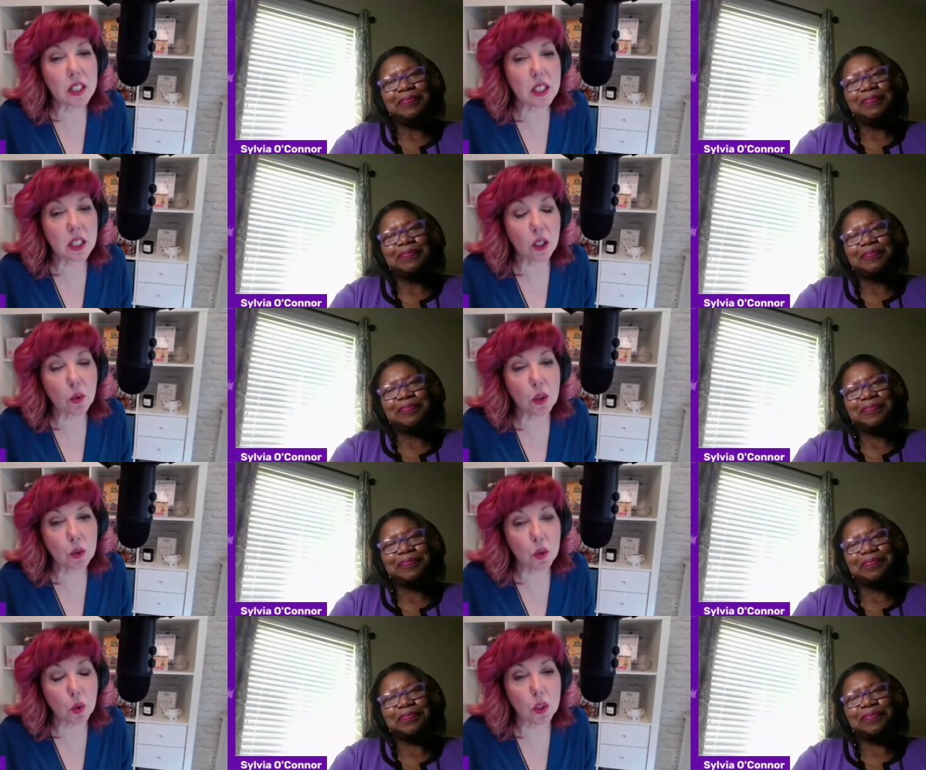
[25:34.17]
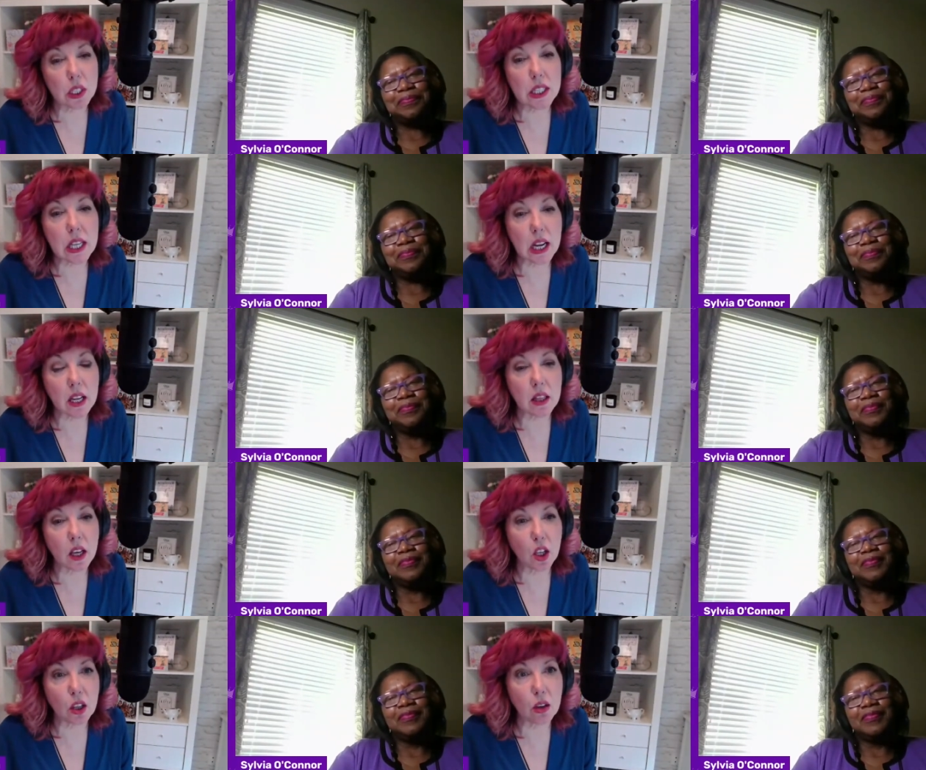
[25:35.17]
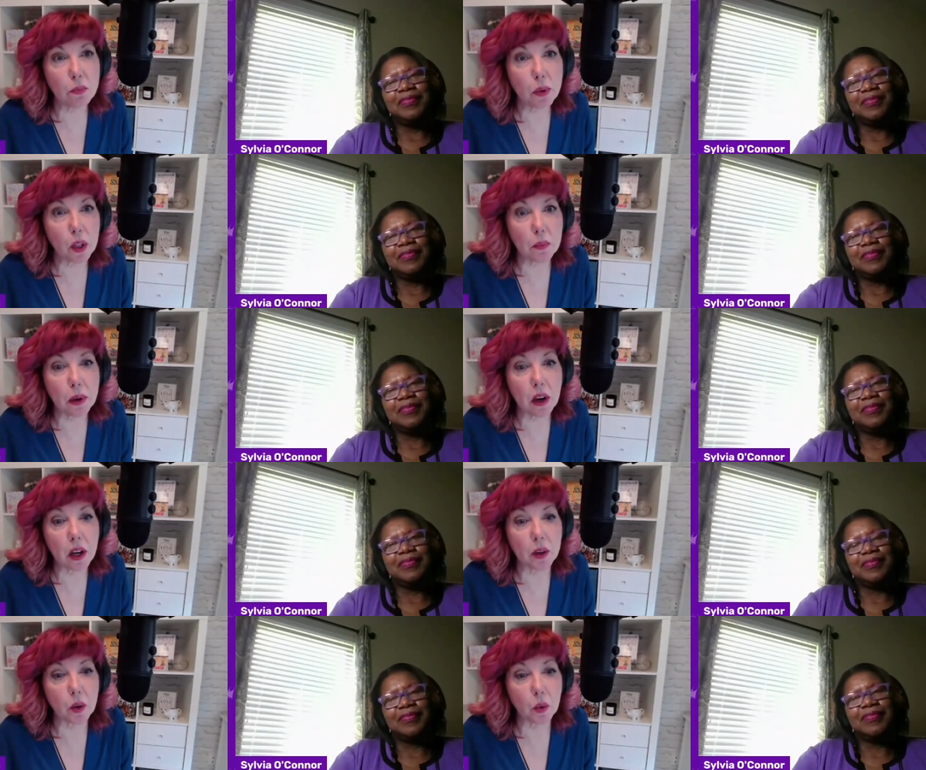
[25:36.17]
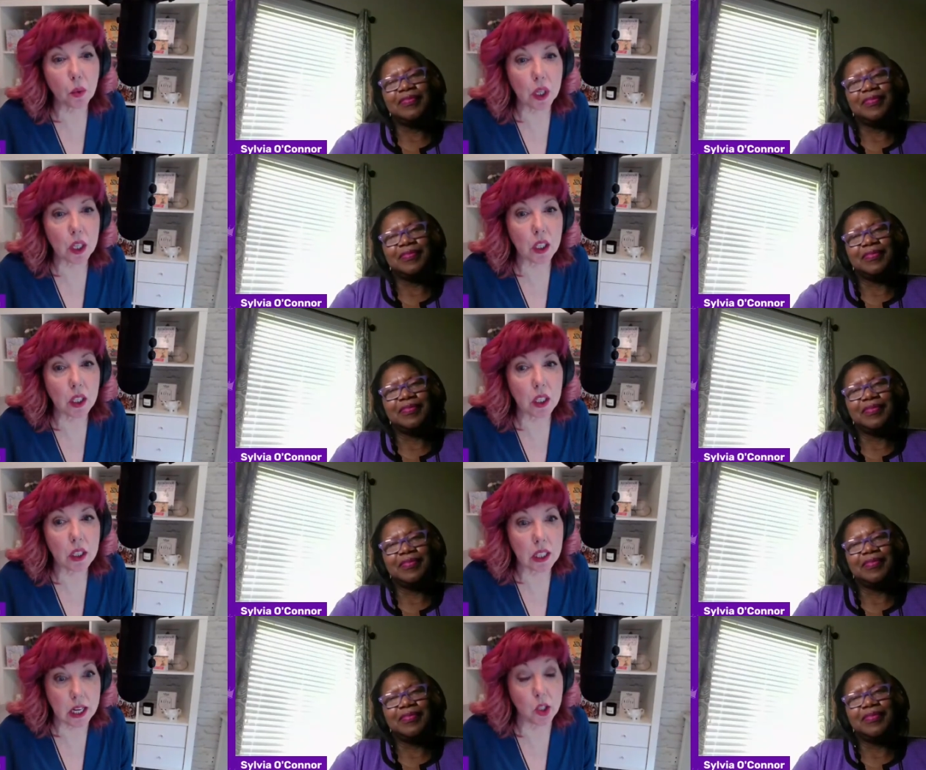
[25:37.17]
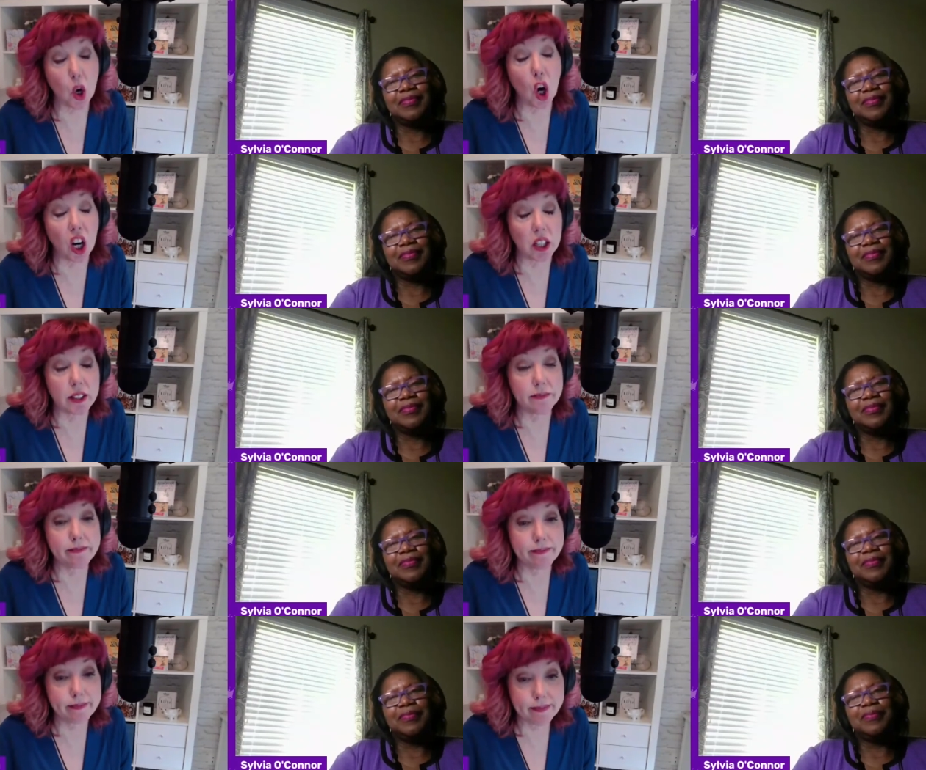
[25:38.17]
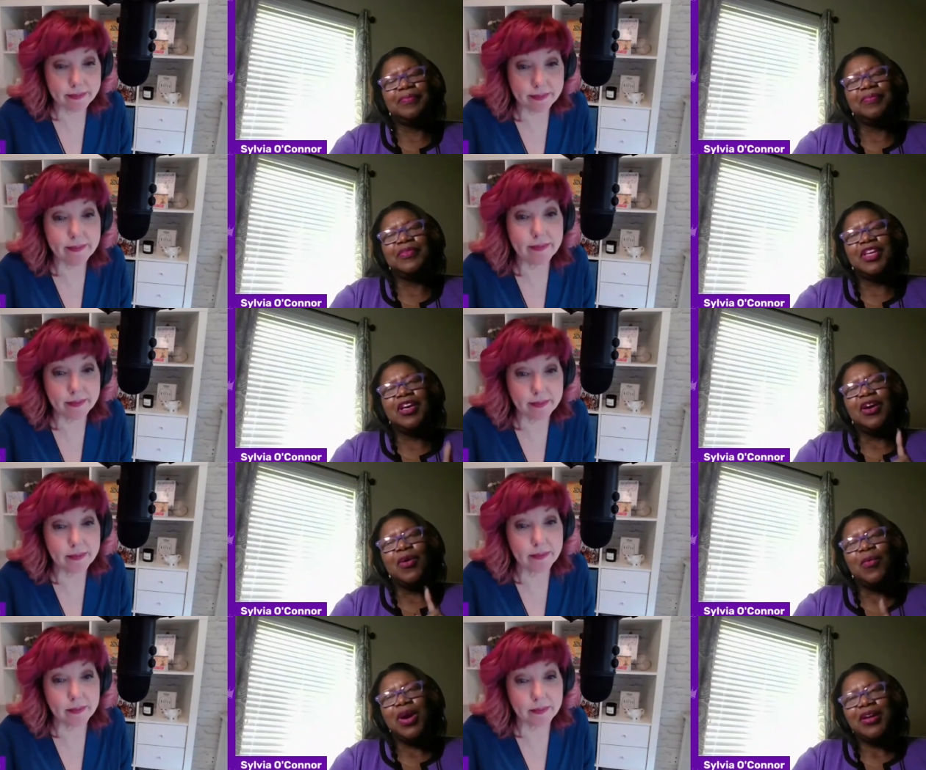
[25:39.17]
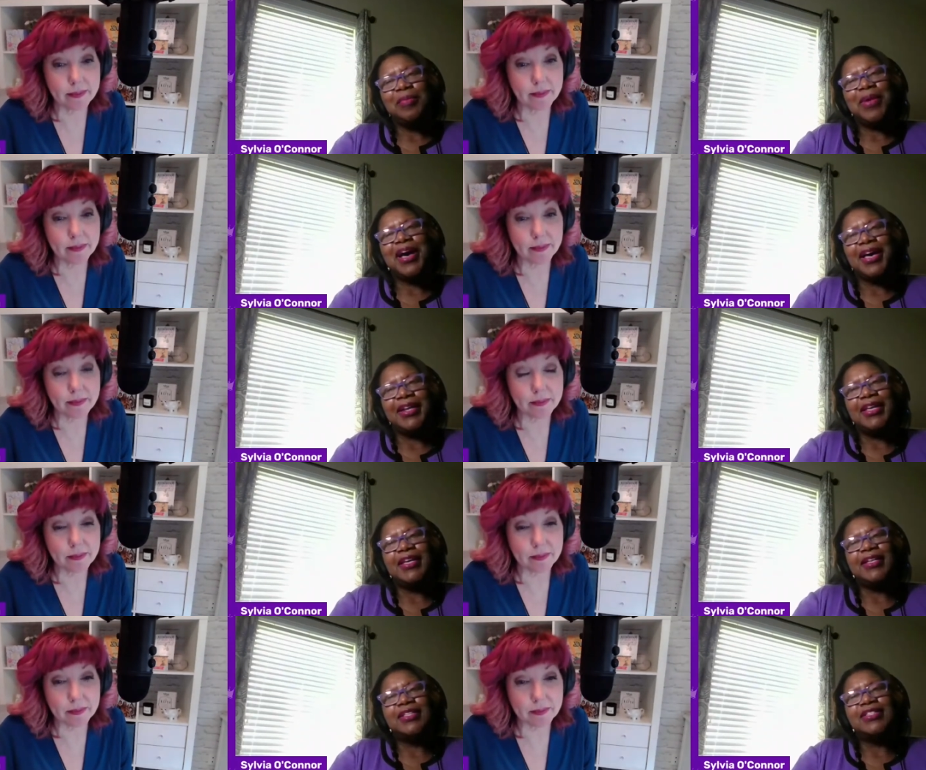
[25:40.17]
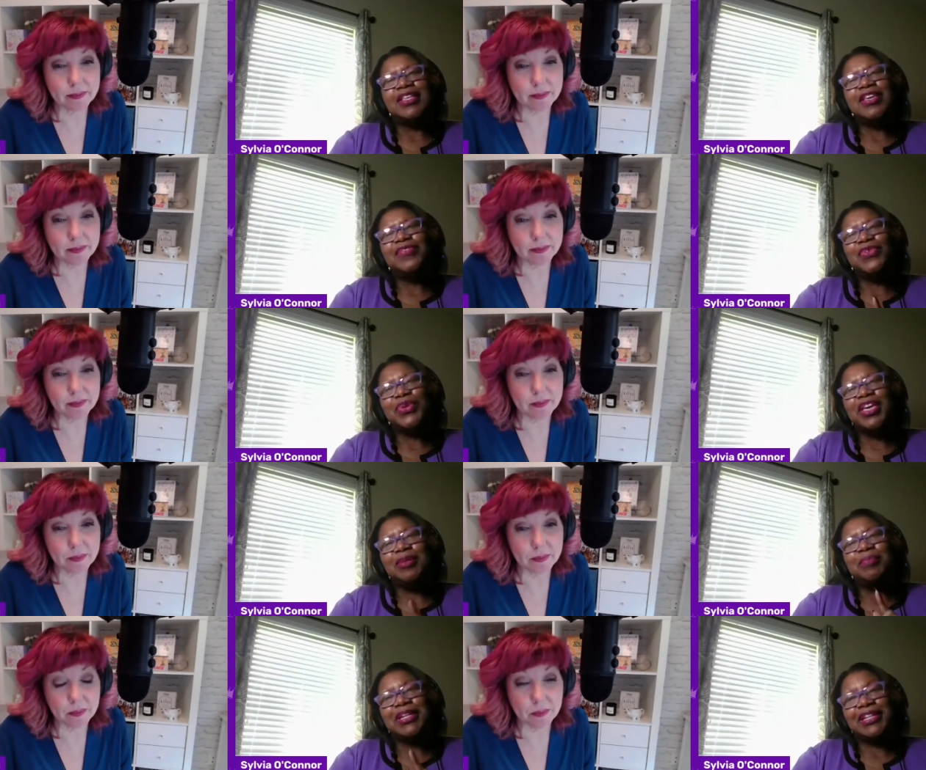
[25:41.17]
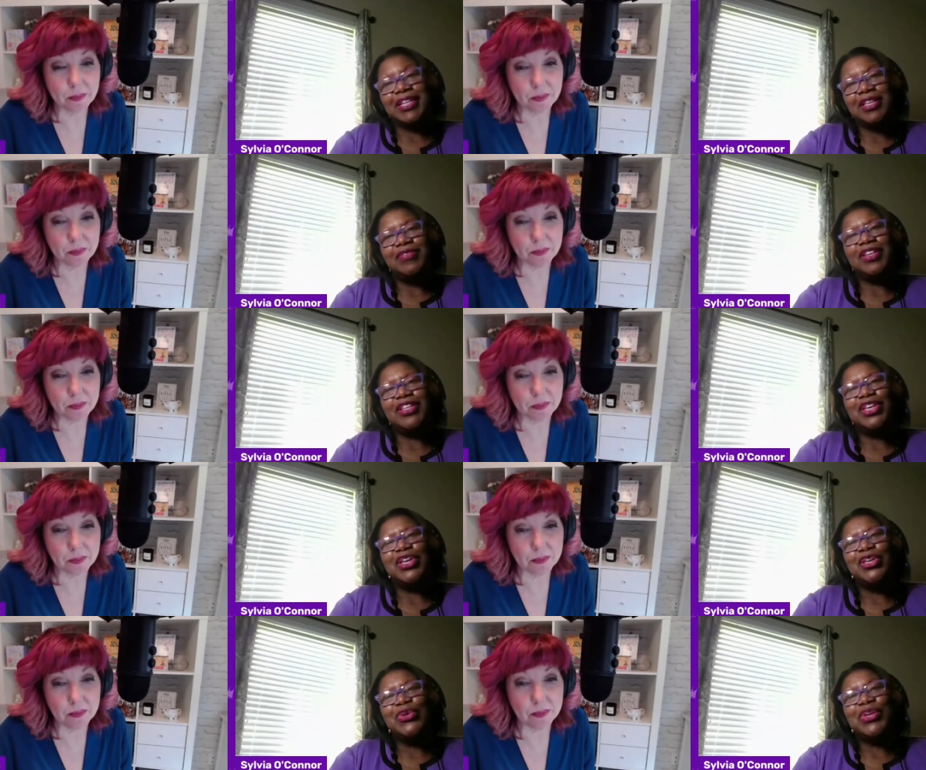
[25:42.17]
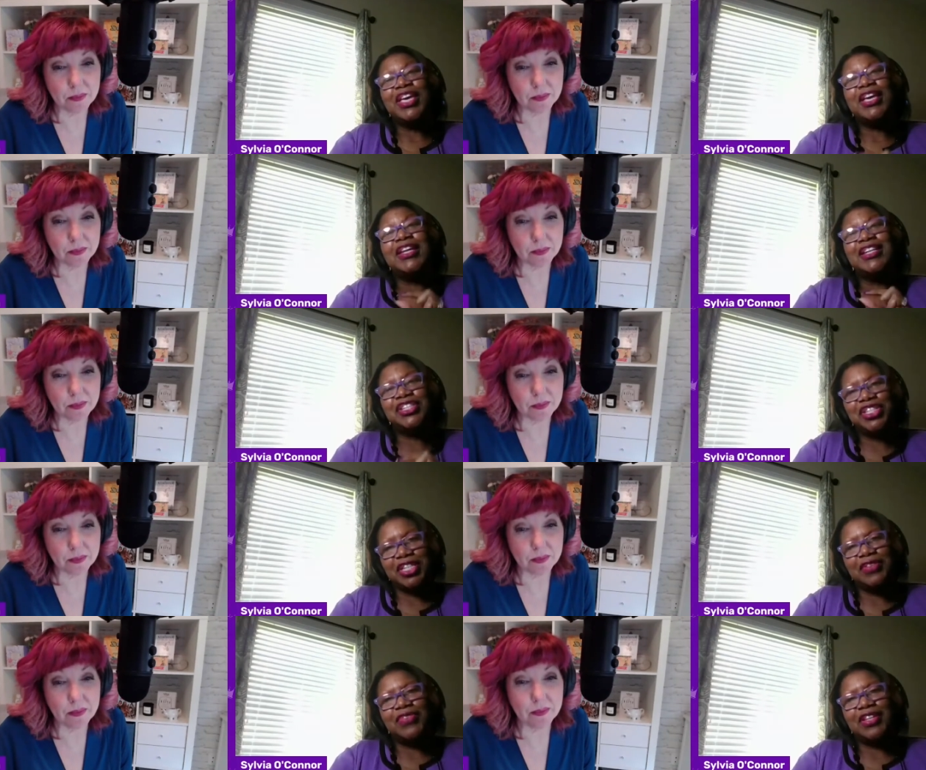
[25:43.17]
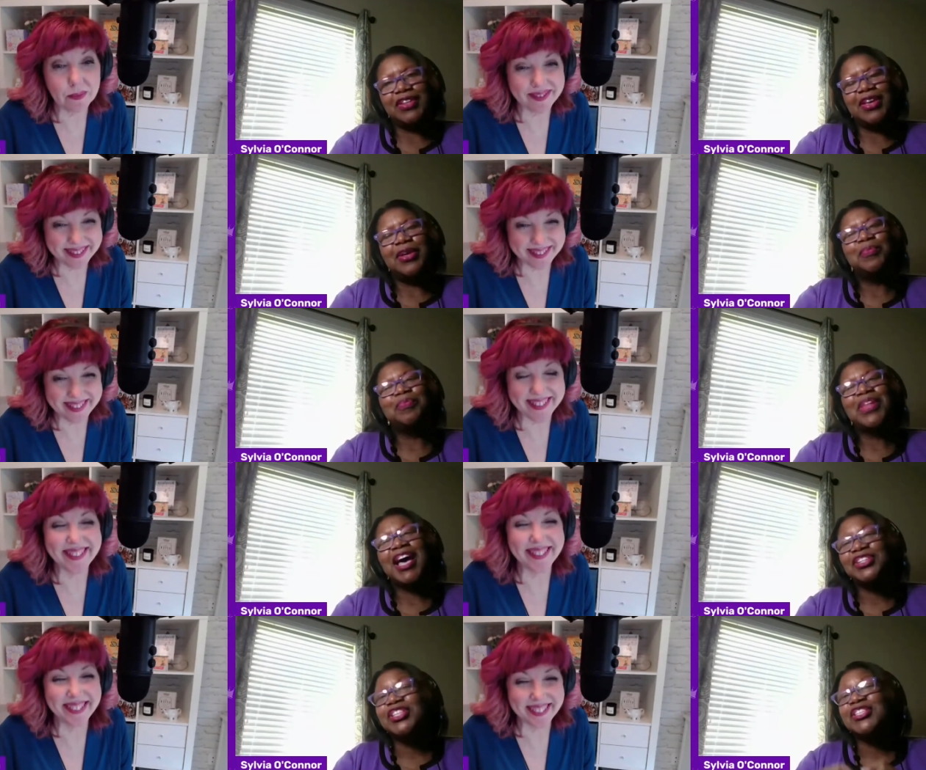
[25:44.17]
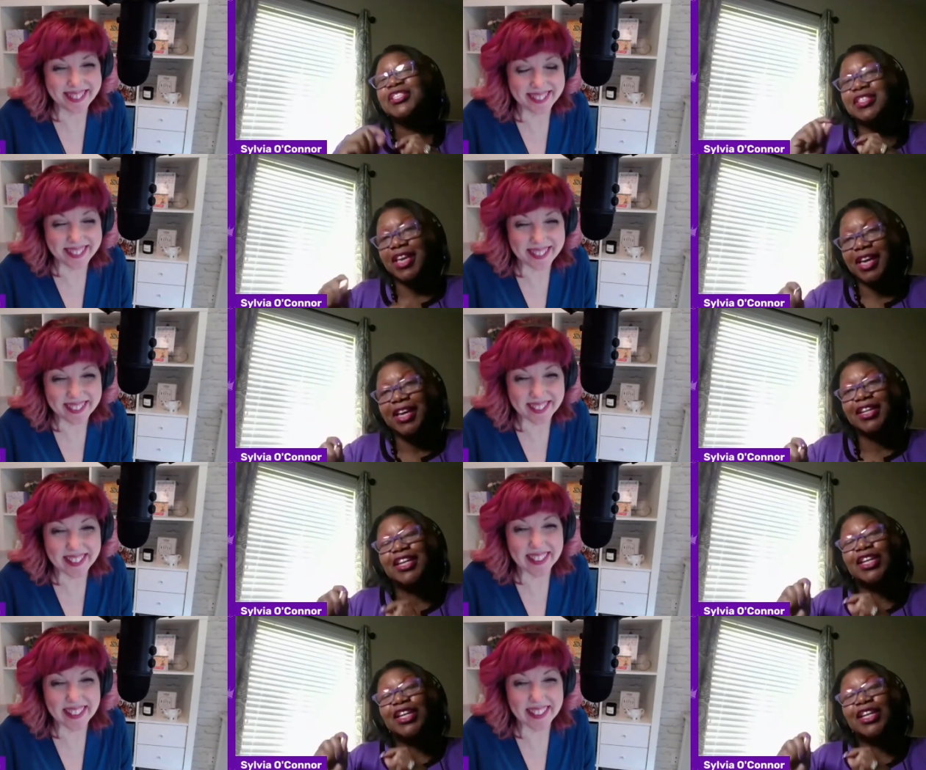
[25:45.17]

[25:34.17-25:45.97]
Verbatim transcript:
Speaker 1: is the quote or the saying that you pull upon when the days are hard?
Speaker 2: One of mine is if you can believe it, you can achieve it. Not just saying